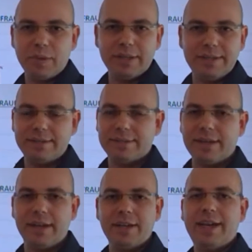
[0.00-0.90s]
companies
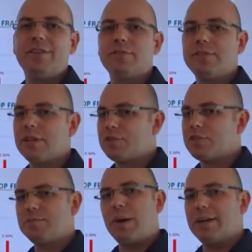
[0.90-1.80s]
in industries
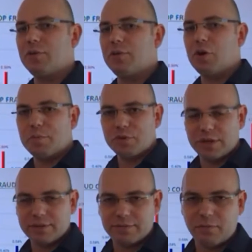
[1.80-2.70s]
such as binary
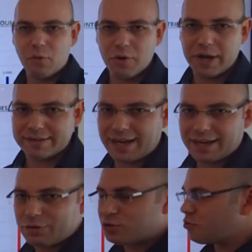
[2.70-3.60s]
options, Forex,
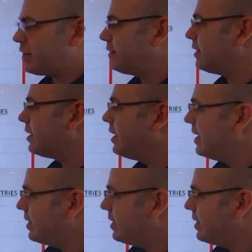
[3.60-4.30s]
algo trading,